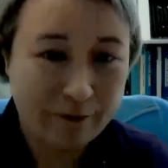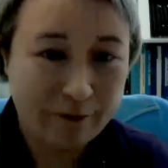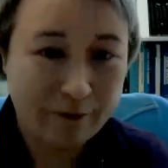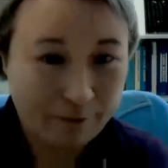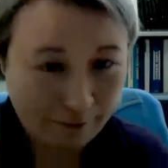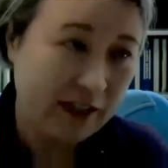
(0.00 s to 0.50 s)

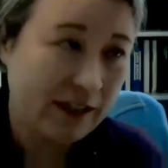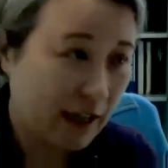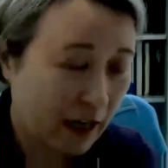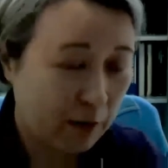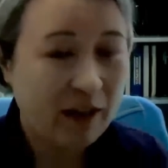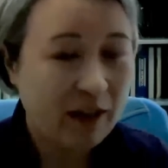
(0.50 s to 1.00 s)
fancy
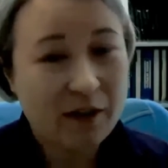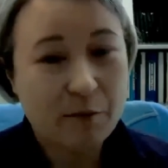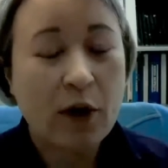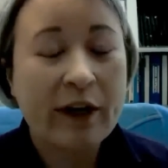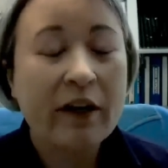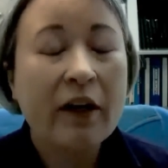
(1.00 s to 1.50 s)
name at this
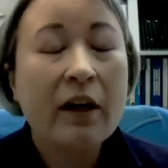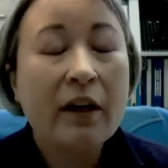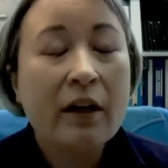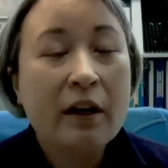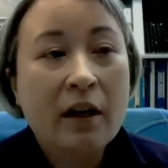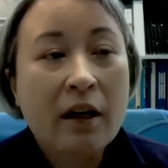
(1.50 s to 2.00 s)
point.
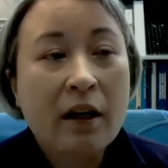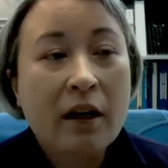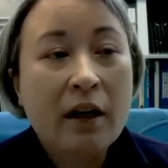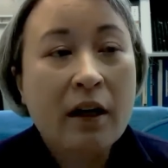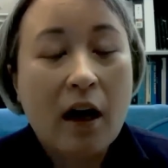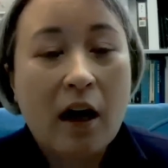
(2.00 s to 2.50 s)

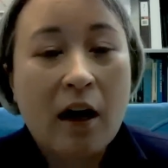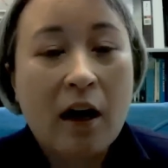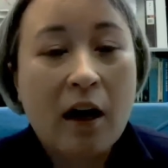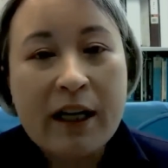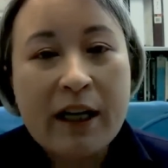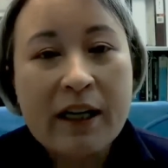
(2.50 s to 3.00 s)

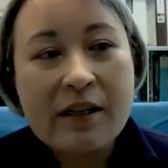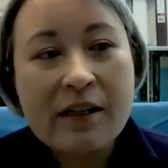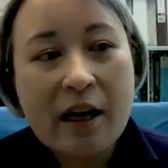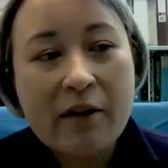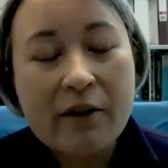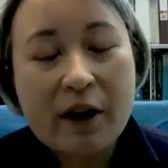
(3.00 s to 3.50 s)
But it's
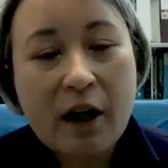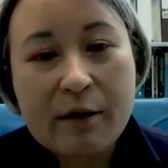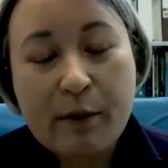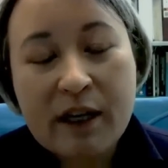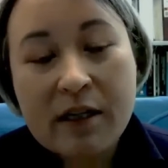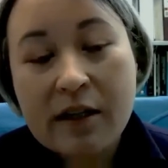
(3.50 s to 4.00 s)
kind of it's
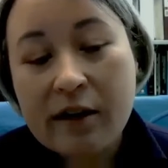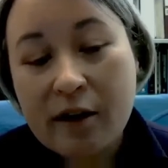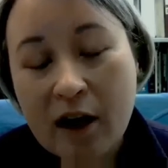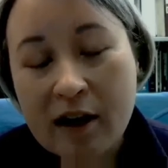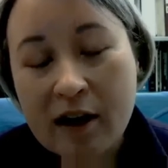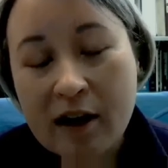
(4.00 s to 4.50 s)
basically a
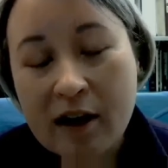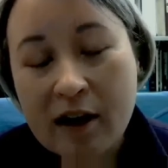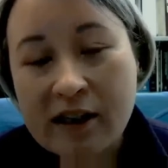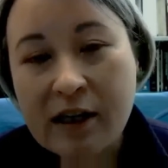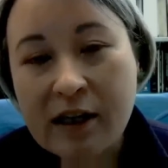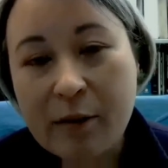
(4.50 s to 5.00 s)
concept
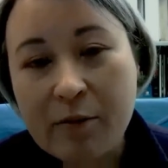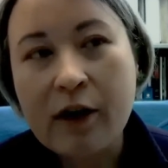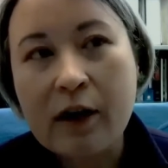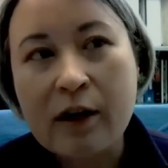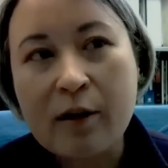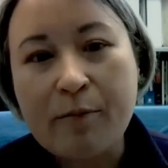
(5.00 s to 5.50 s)

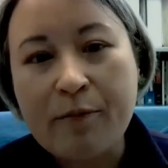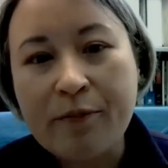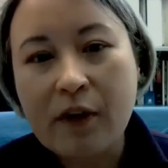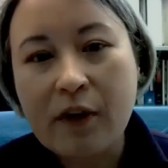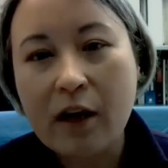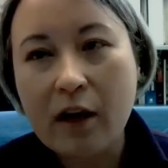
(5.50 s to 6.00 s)
for
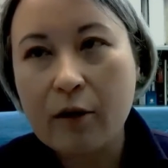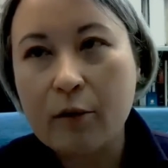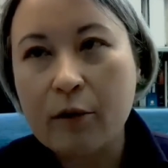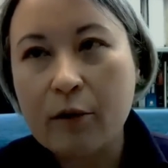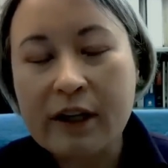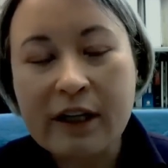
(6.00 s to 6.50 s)

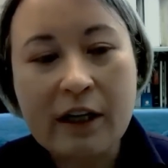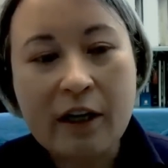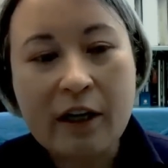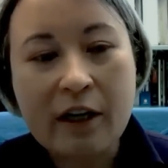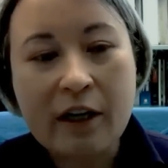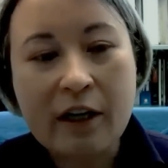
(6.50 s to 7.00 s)
really
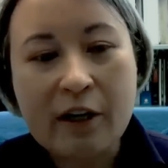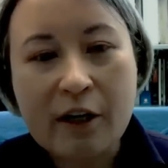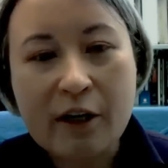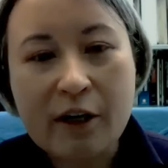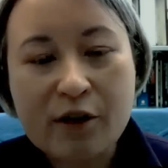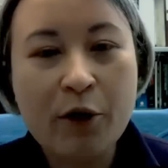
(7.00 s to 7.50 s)
a
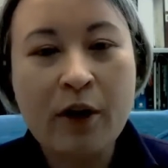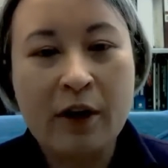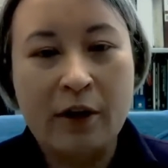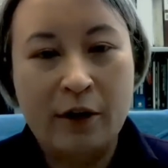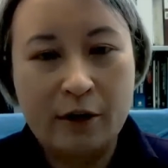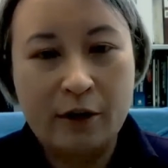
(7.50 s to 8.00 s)
super
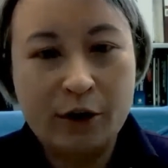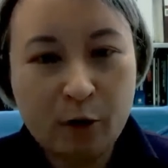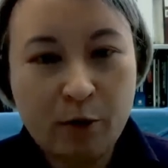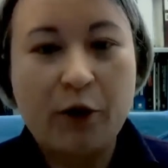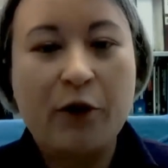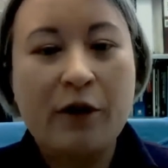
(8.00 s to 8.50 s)

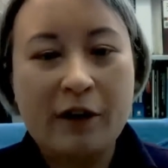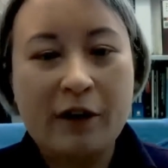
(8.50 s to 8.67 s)
duper